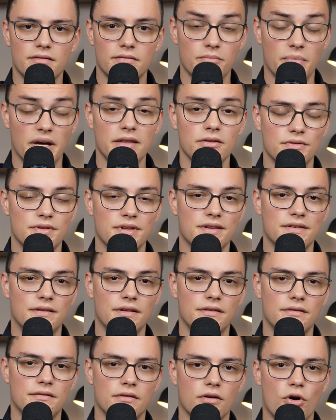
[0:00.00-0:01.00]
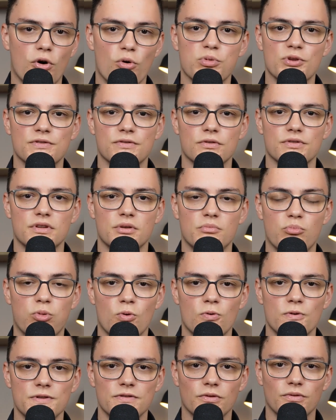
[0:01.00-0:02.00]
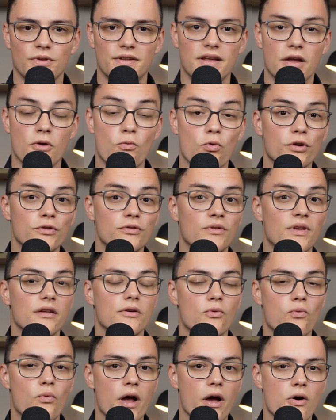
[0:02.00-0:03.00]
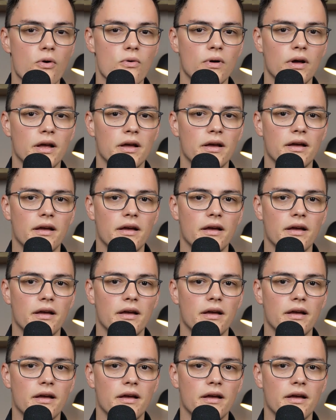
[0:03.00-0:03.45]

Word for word: battle tested open source components so that they work together well